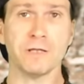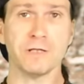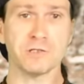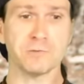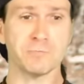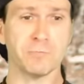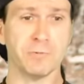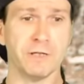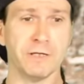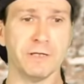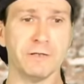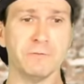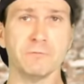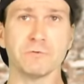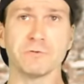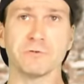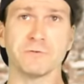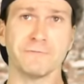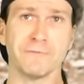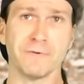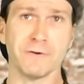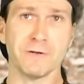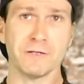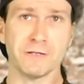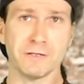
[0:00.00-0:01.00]
inch blade, which is
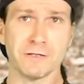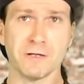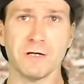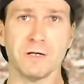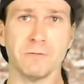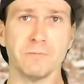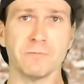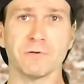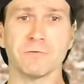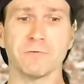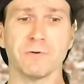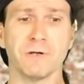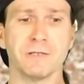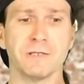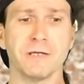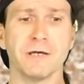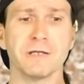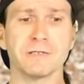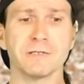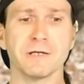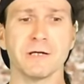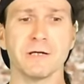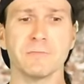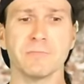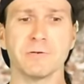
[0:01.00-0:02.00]
very common around that
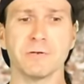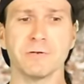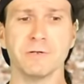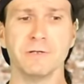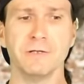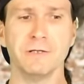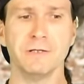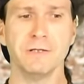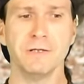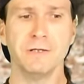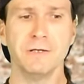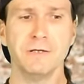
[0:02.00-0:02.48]
time period.